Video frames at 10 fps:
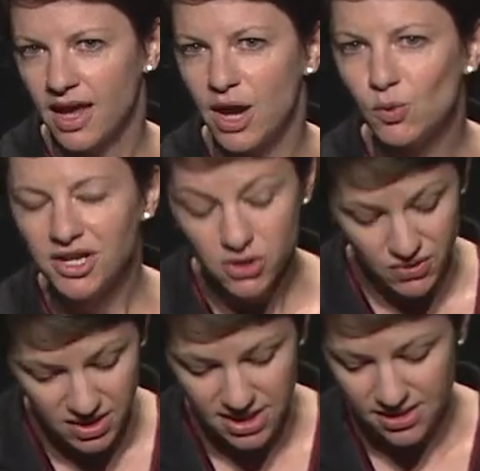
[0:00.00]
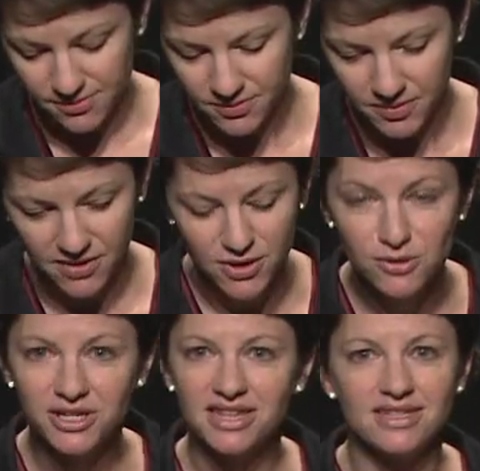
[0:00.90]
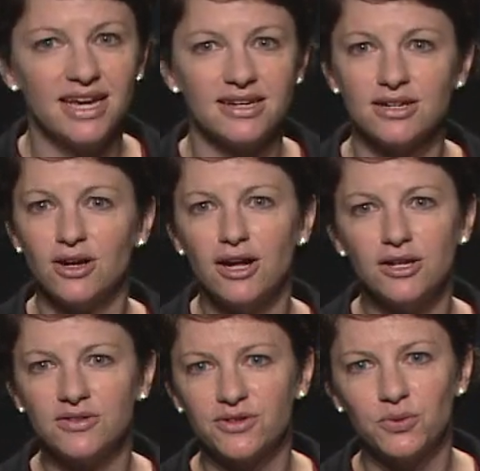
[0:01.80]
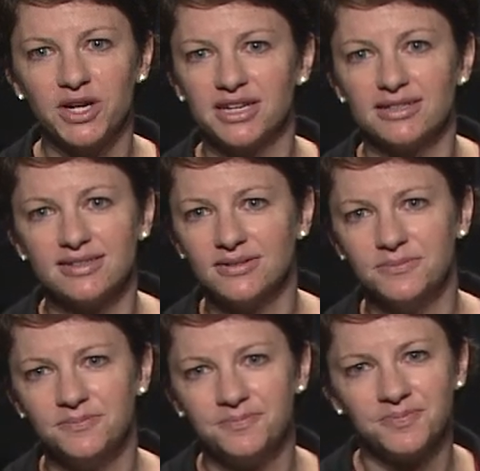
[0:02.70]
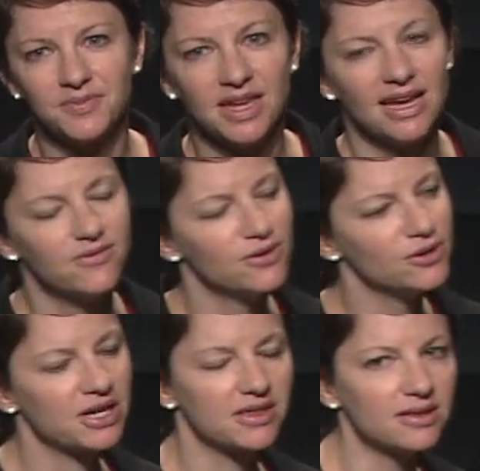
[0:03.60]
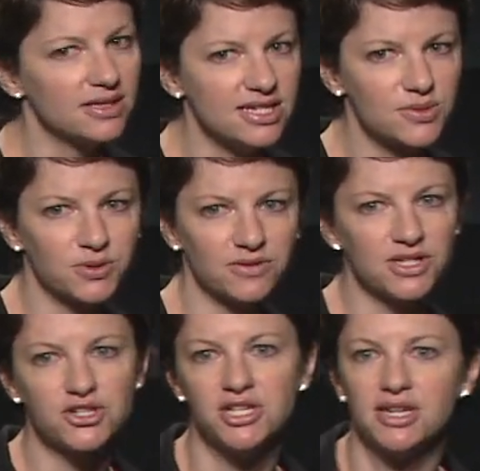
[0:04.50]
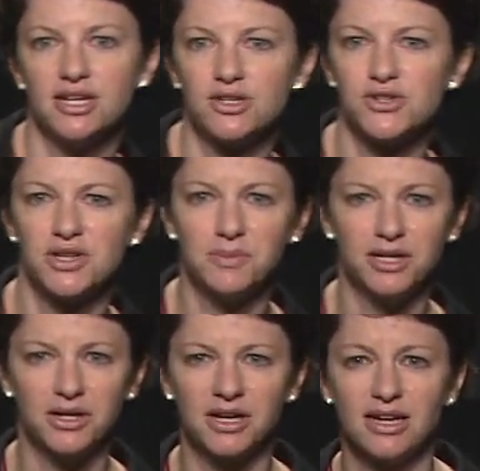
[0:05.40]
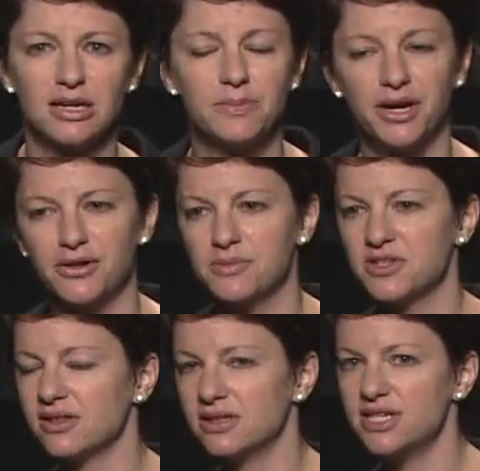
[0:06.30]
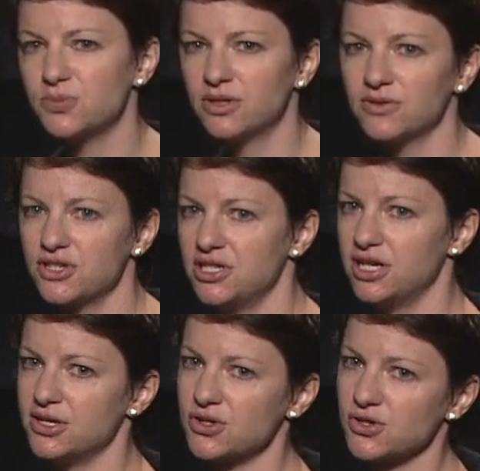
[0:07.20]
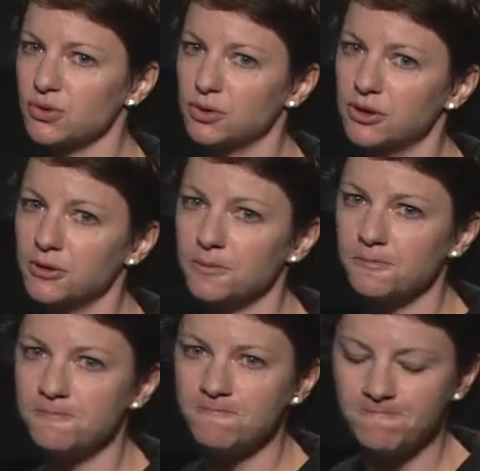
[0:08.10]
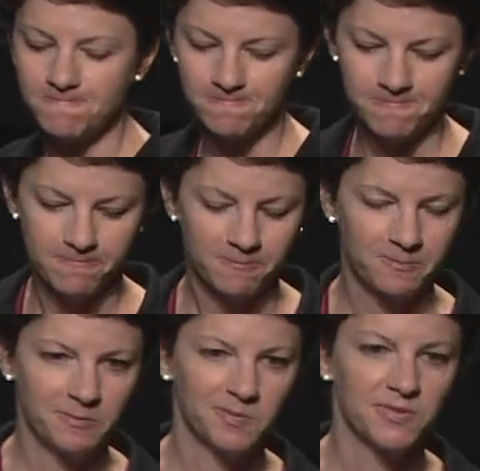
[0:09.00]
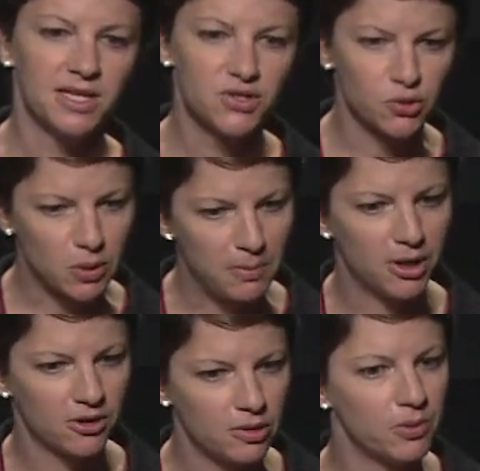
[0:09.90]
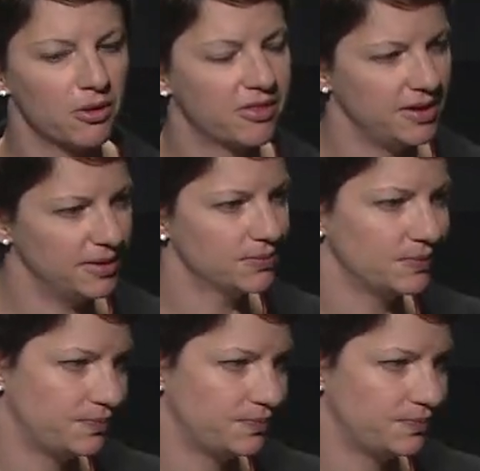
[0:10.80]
And what you see, if you look at the data in all different ways, if you look at the least privileged teenagers in America and compare them to the least privileged teenagers in the world, is a remarkable theme.